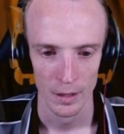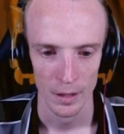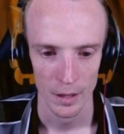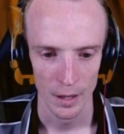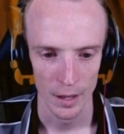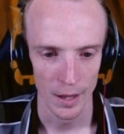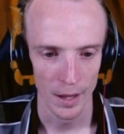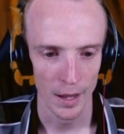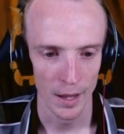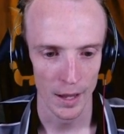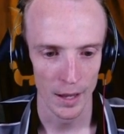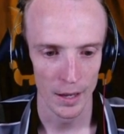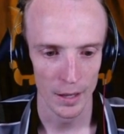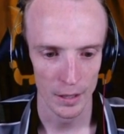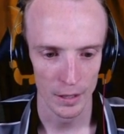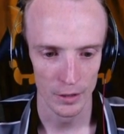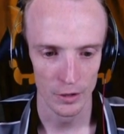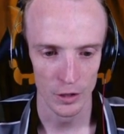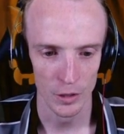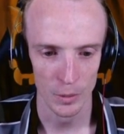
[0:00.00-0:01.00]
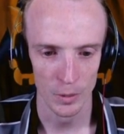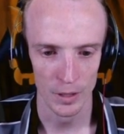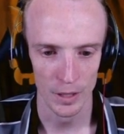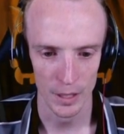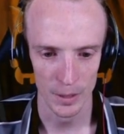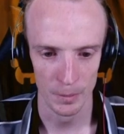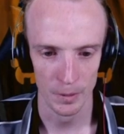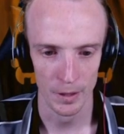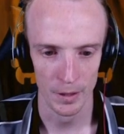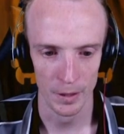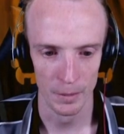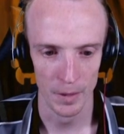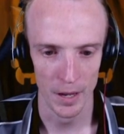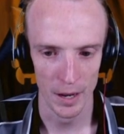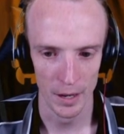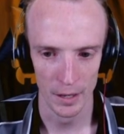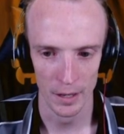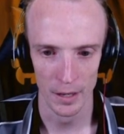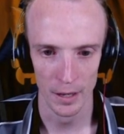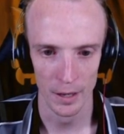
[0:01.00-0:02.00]
And I just want to spread them
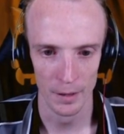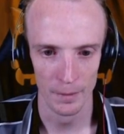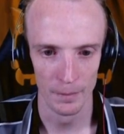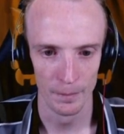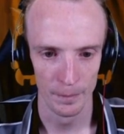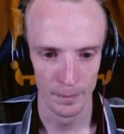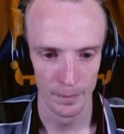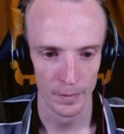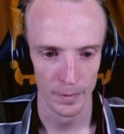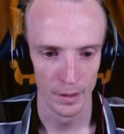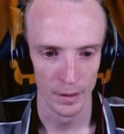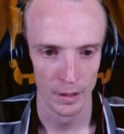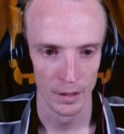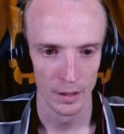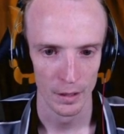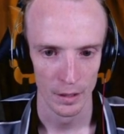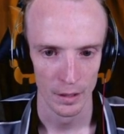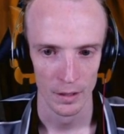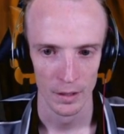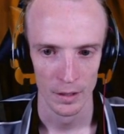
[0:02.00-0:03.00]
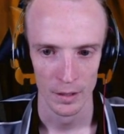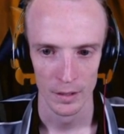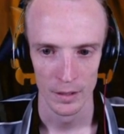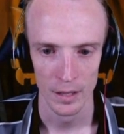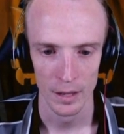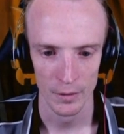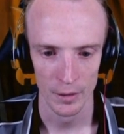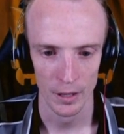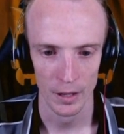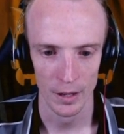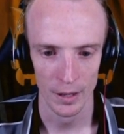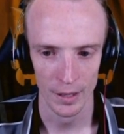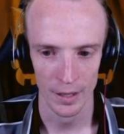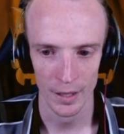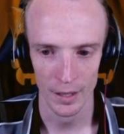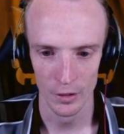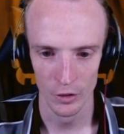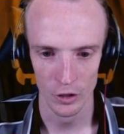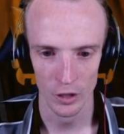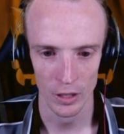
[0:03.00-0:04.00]
out here. So have a lightning
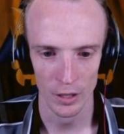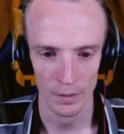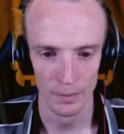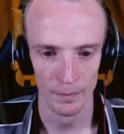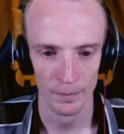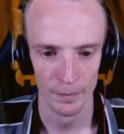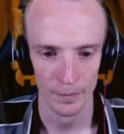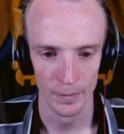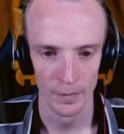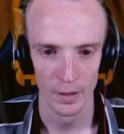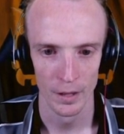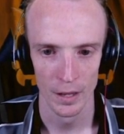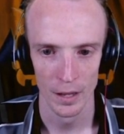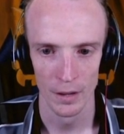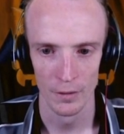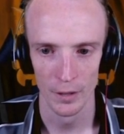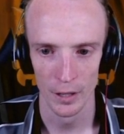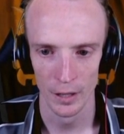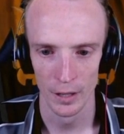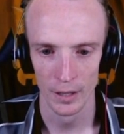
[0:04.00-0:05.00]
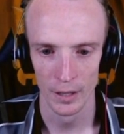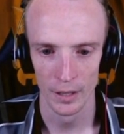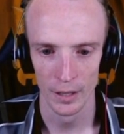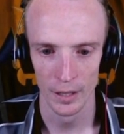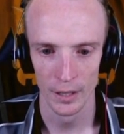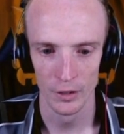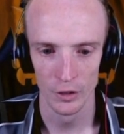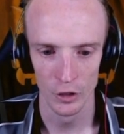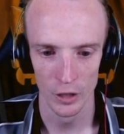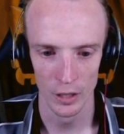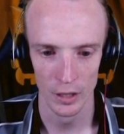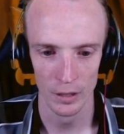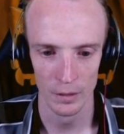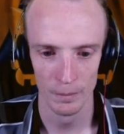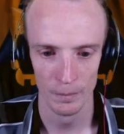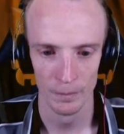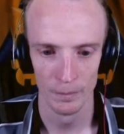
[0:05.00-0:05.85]
energy, have a lightning energy.